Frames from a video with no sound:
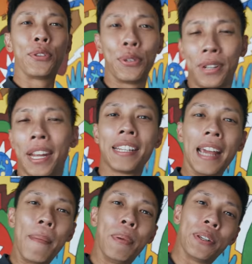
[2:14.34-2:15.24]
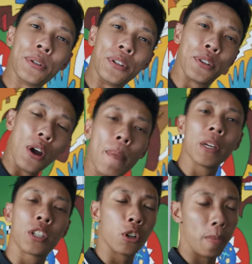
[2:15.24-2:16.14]
today's episode, the topic
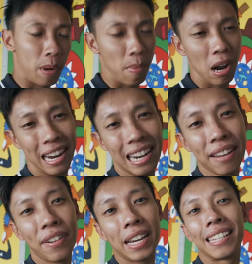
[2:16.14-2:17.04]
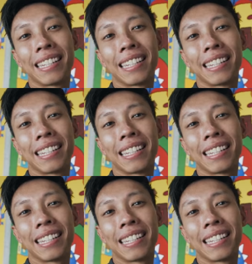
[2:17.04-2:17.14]
is going to be about living and